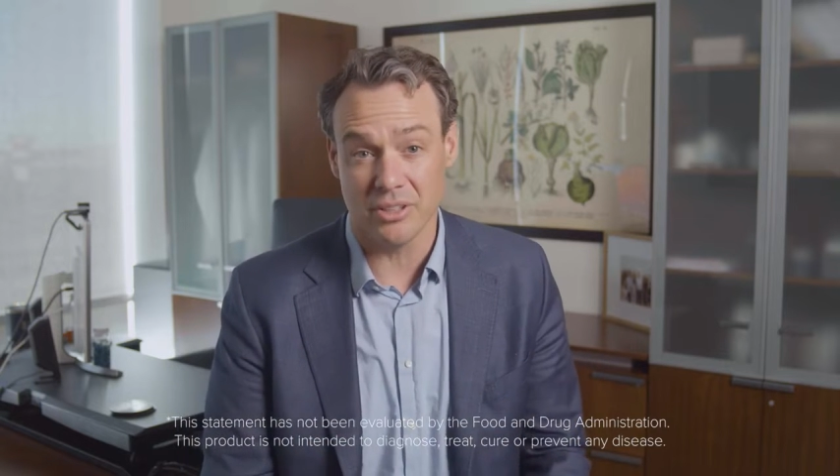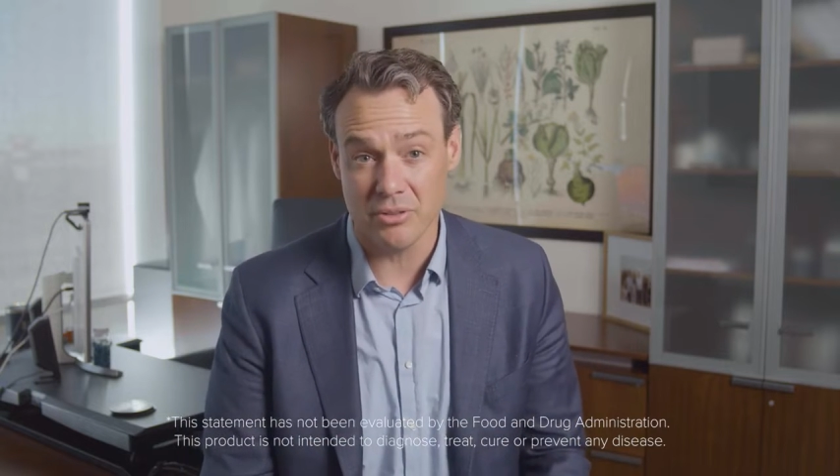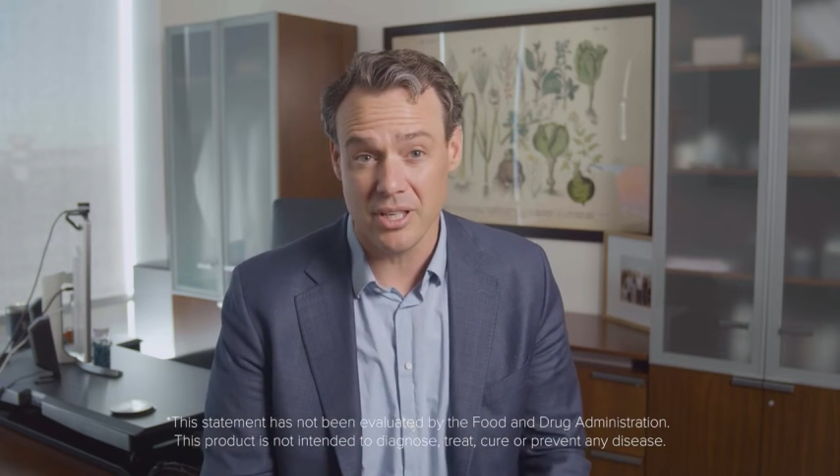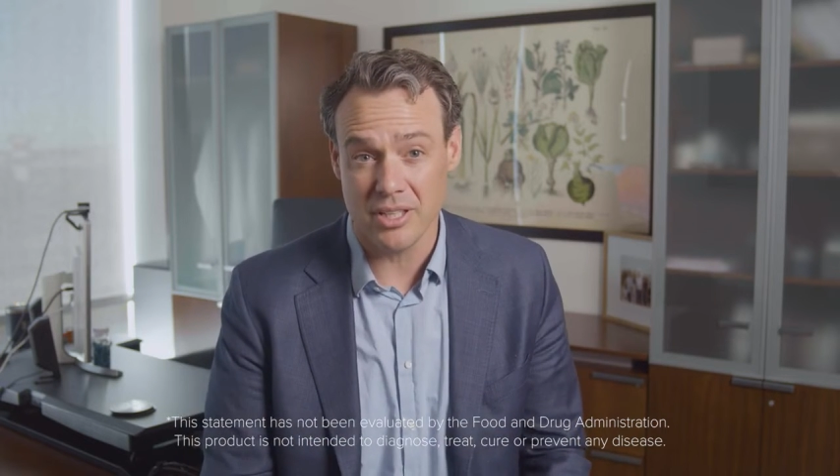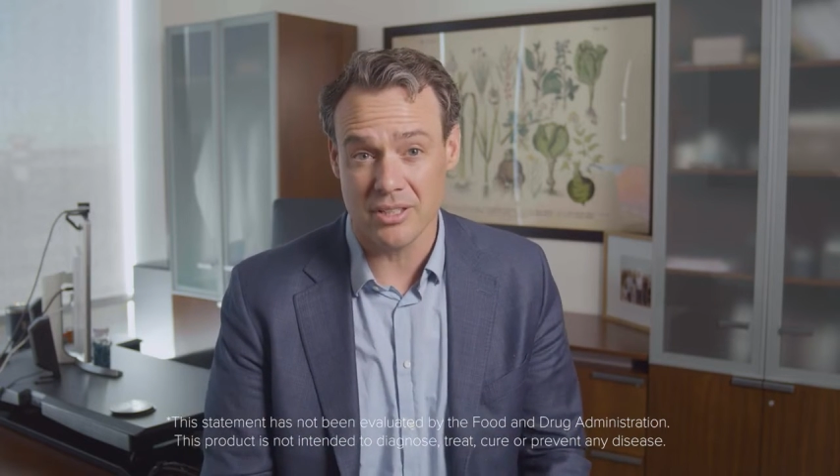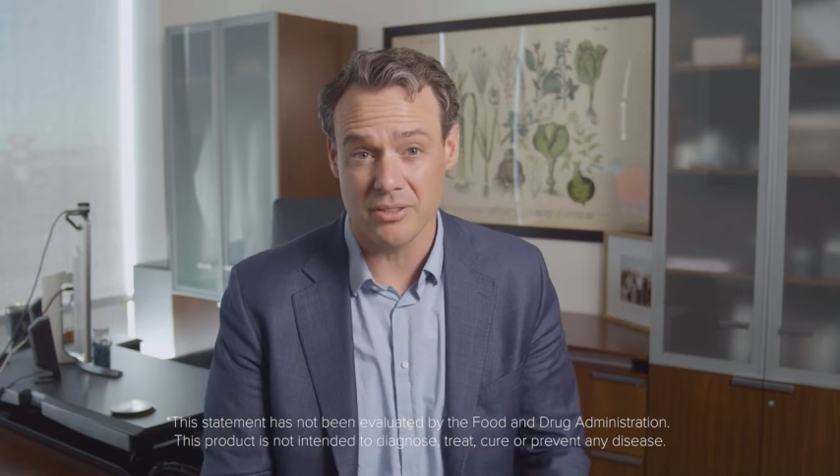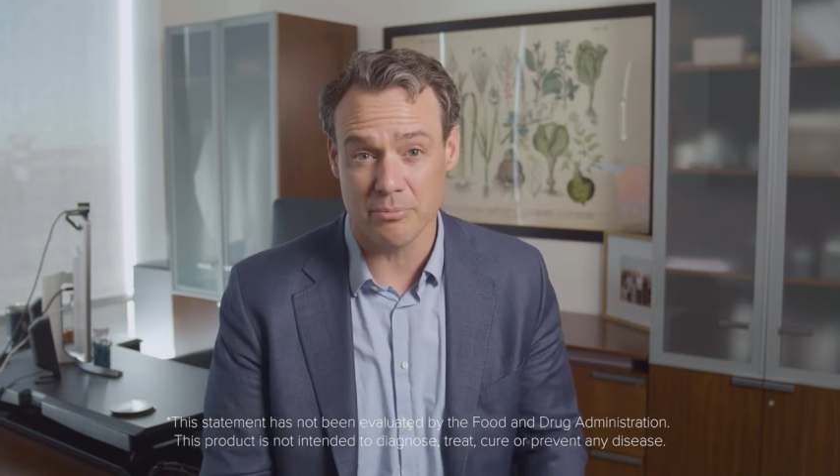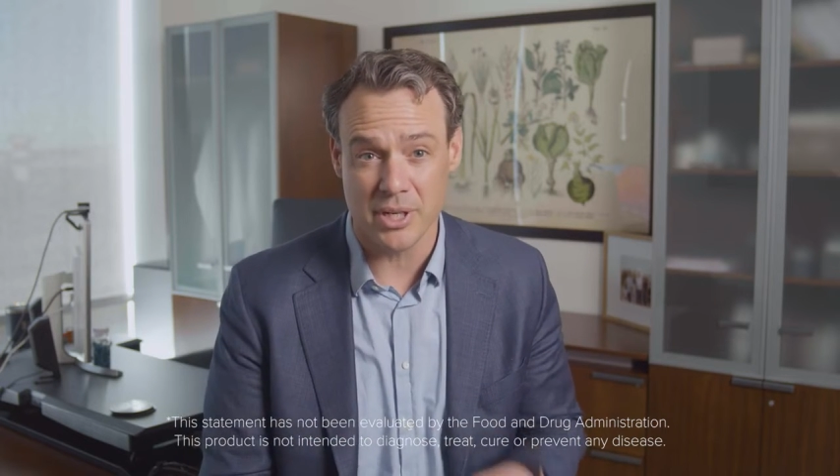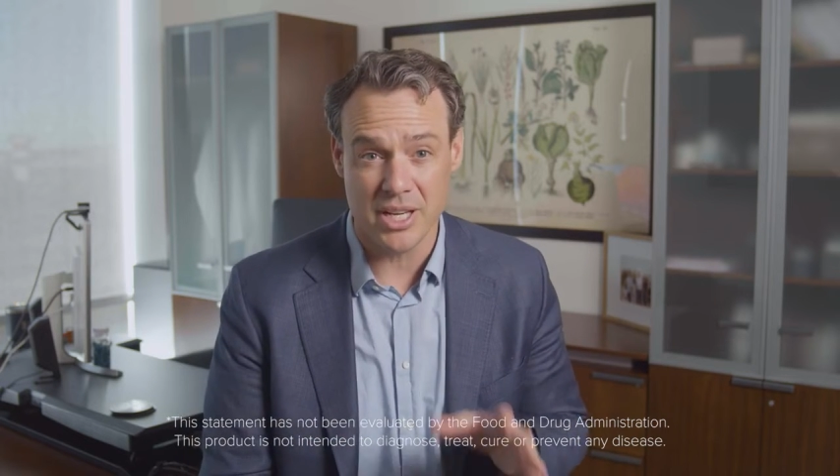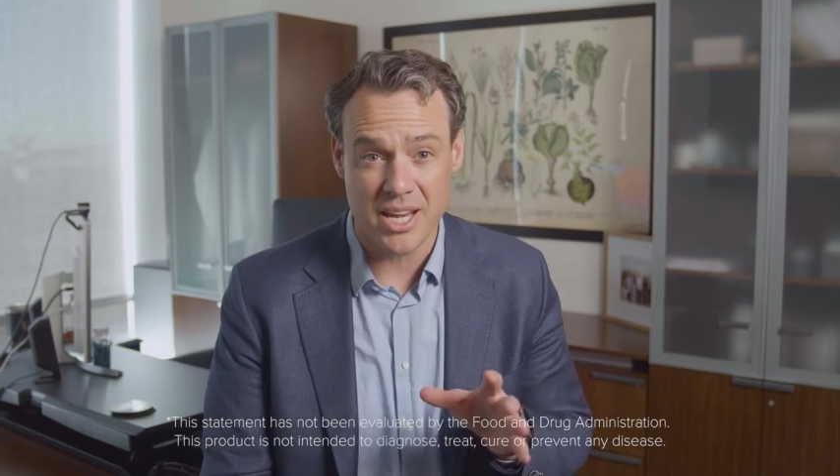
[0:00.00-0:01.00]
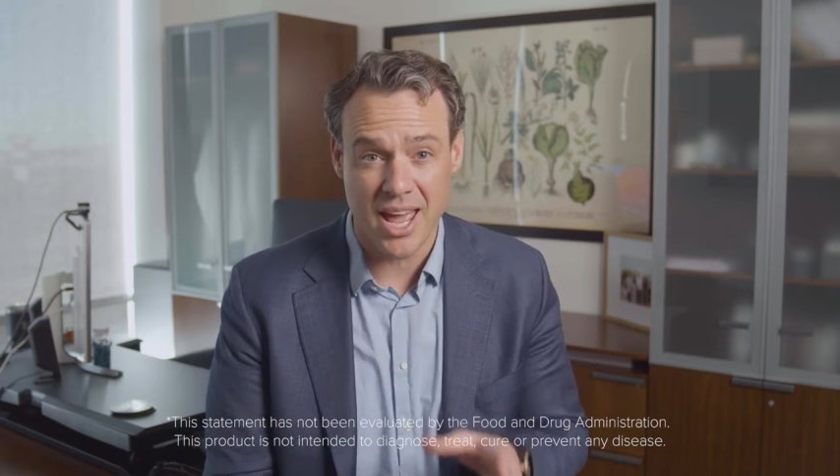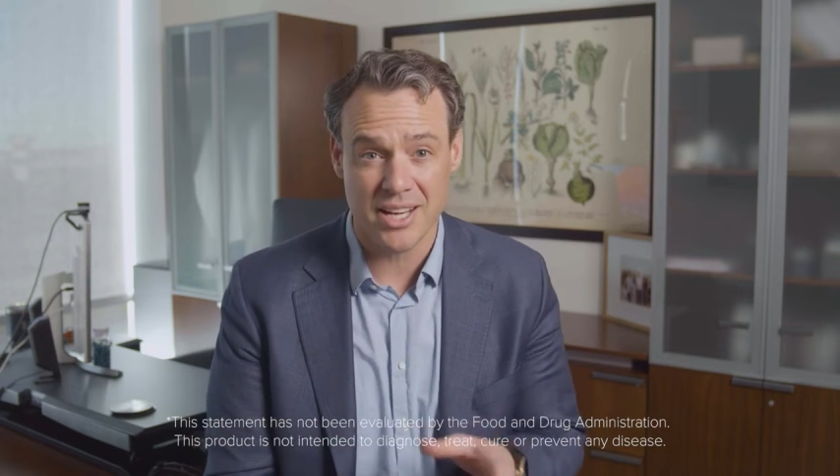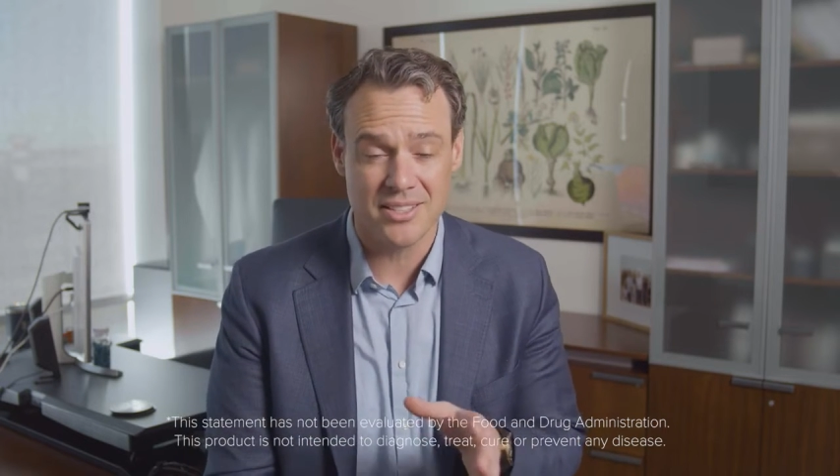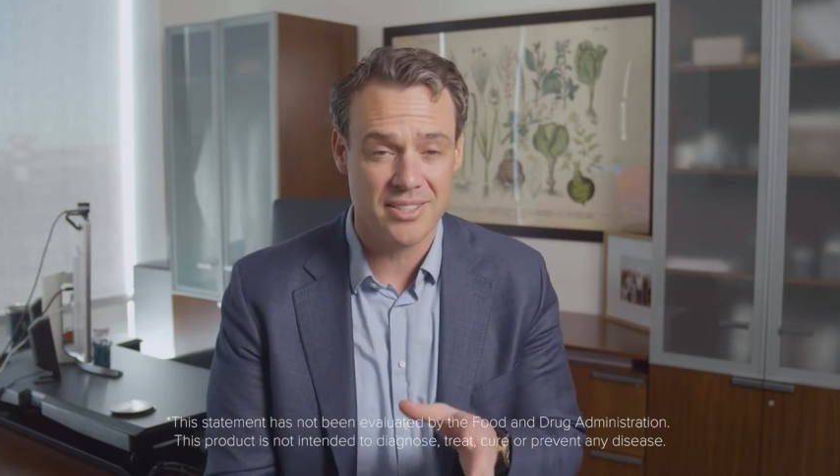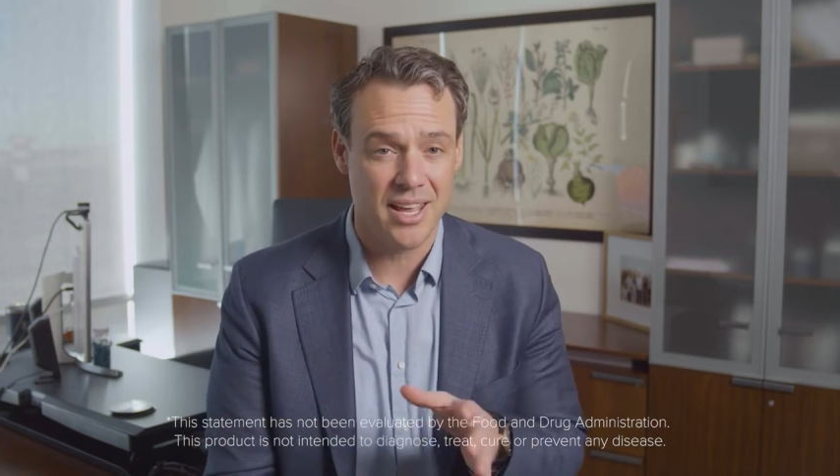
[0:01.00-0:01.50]
ingredient of
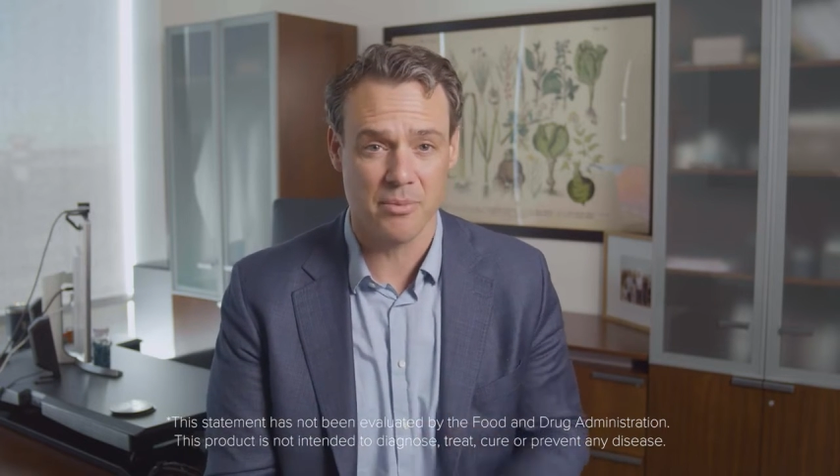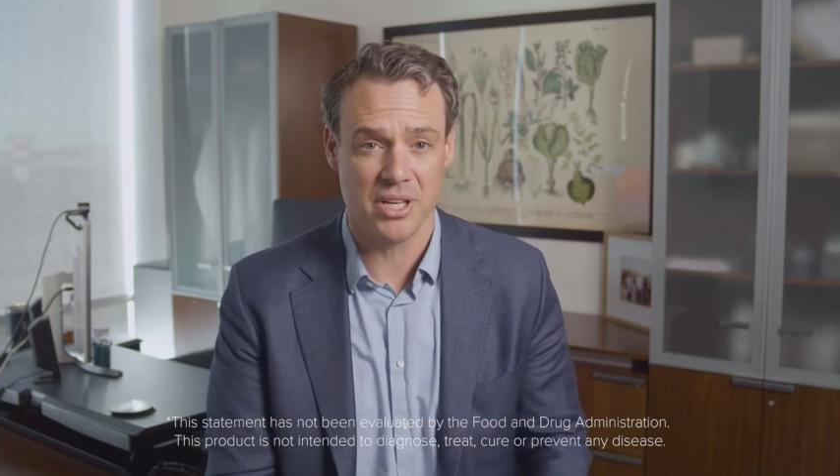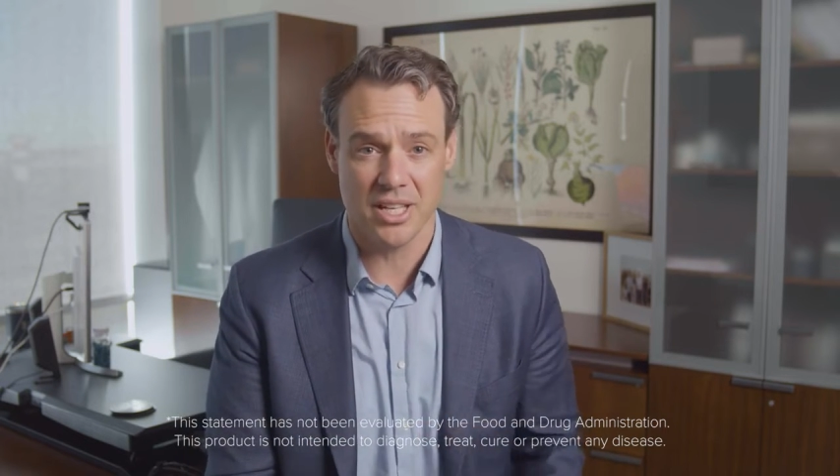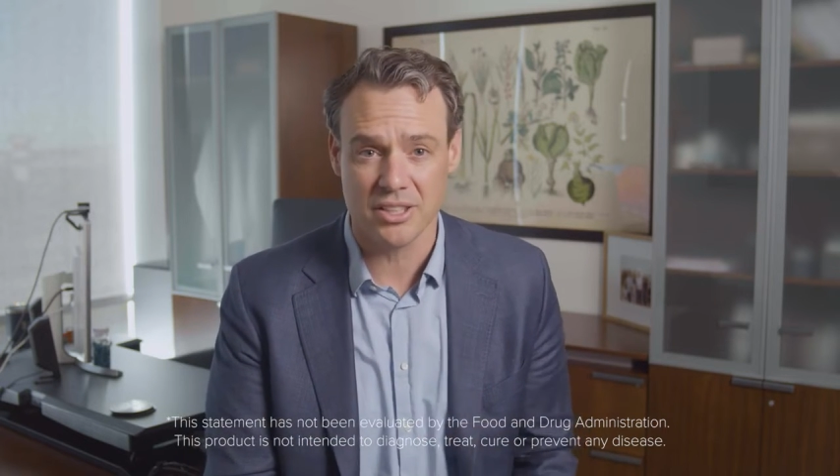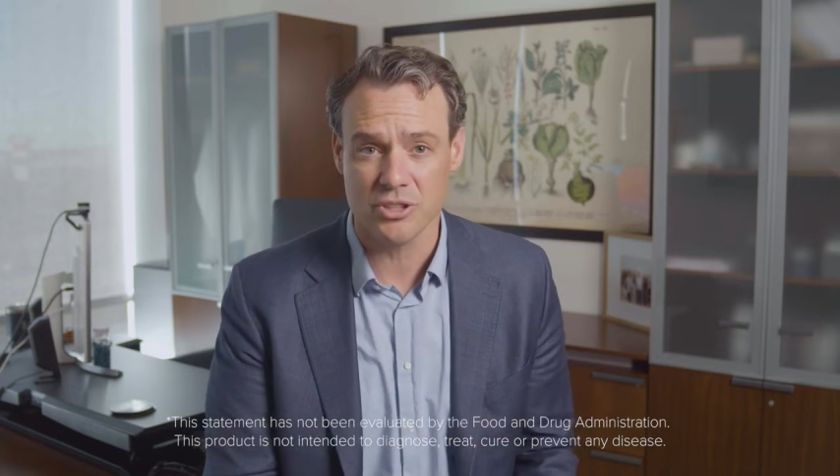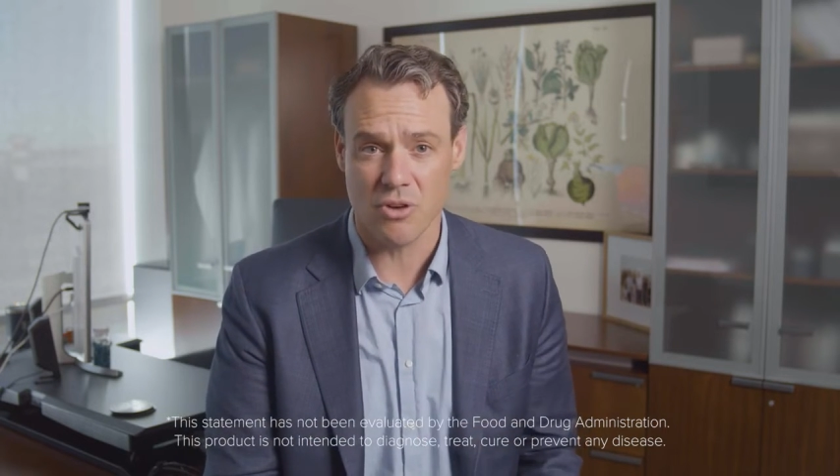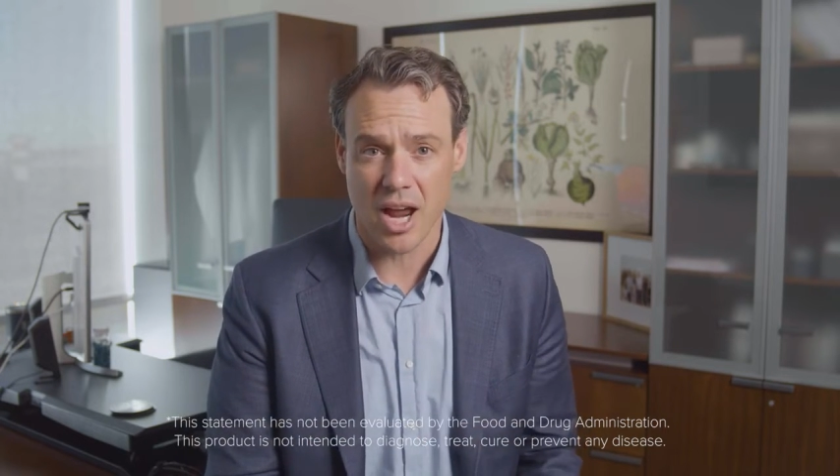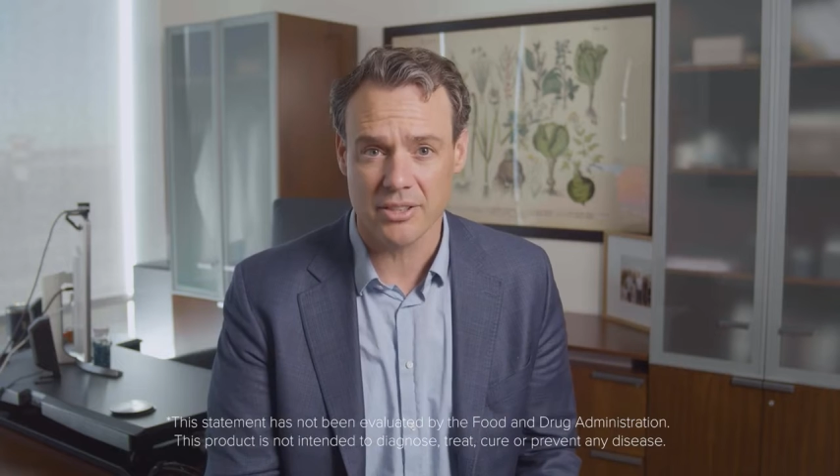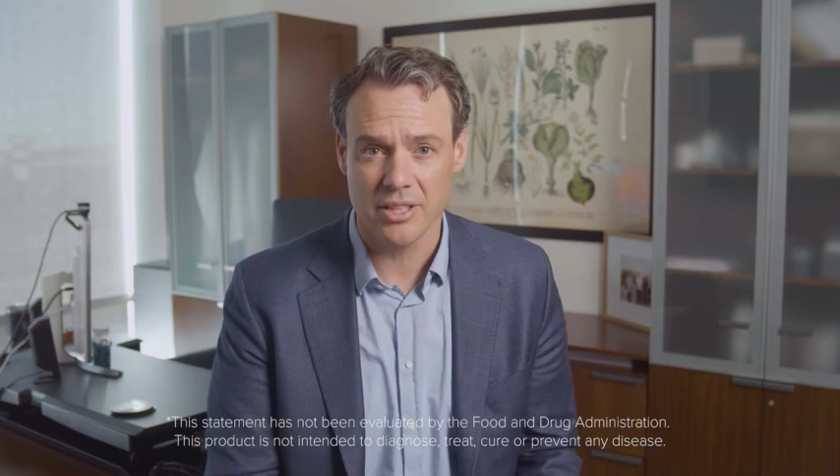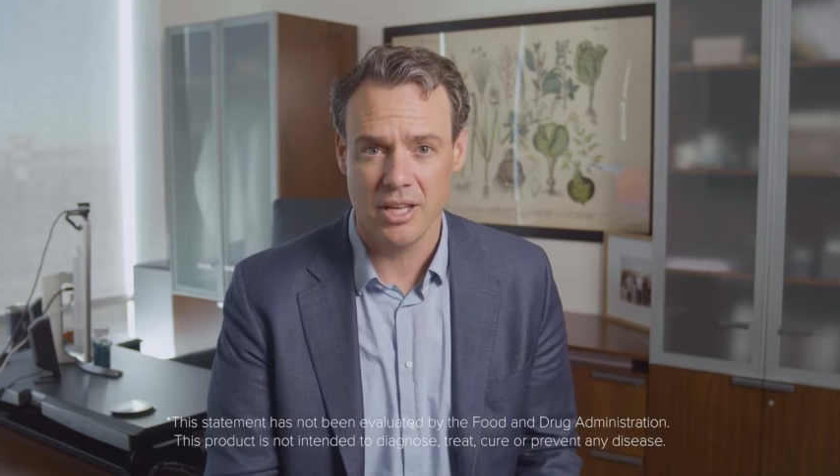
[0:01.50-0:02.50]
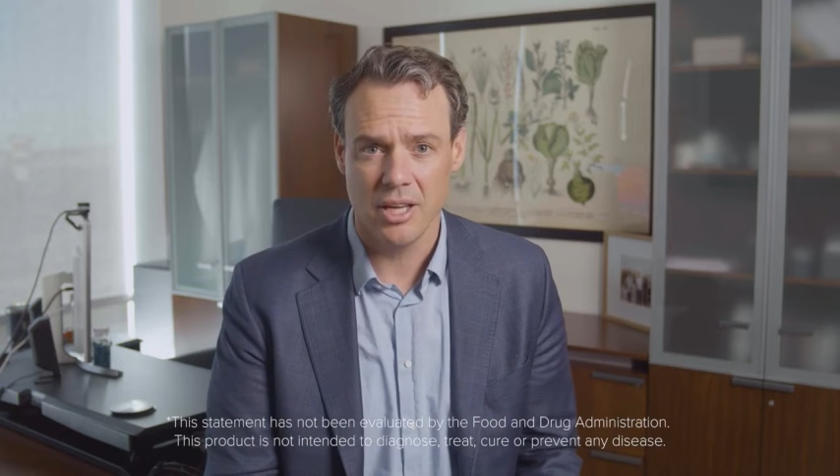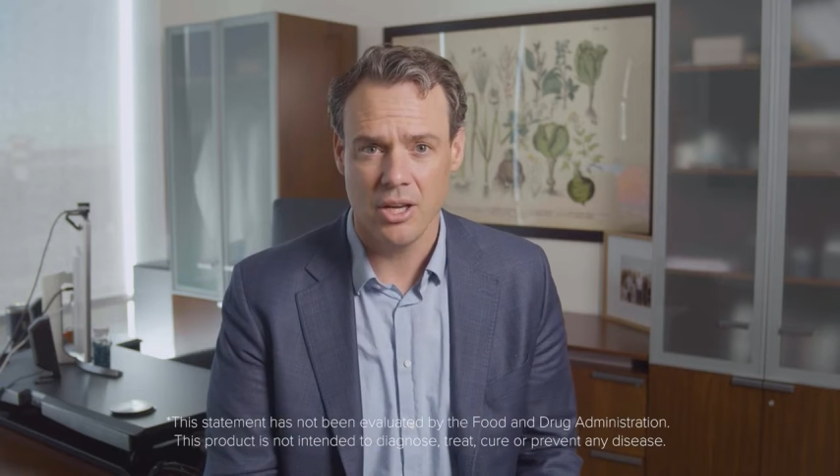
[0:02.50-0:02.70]
banana stamen extract,